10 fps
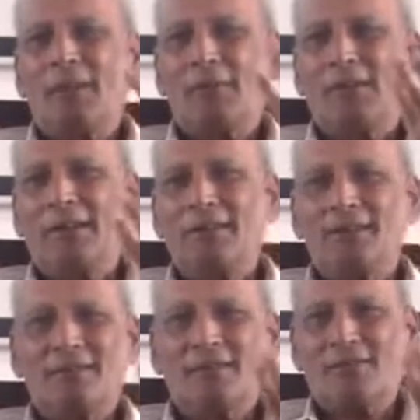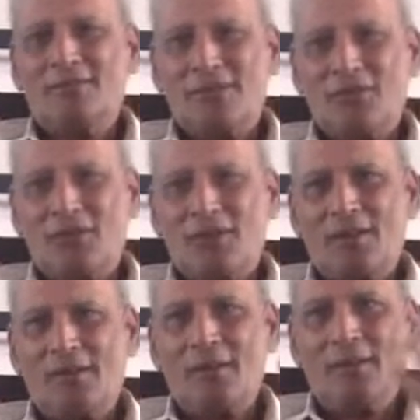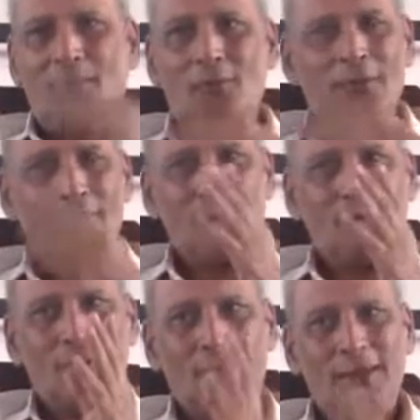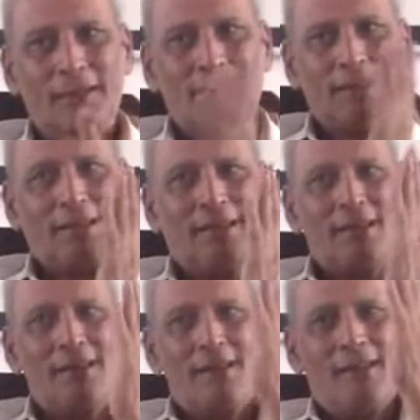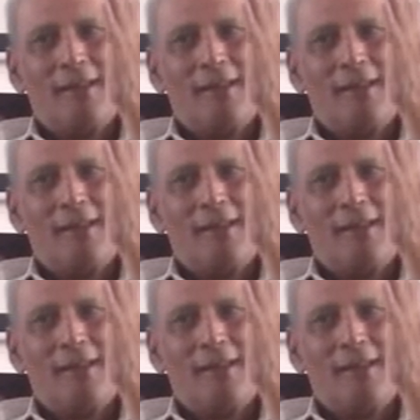definitions, etc. First you get the,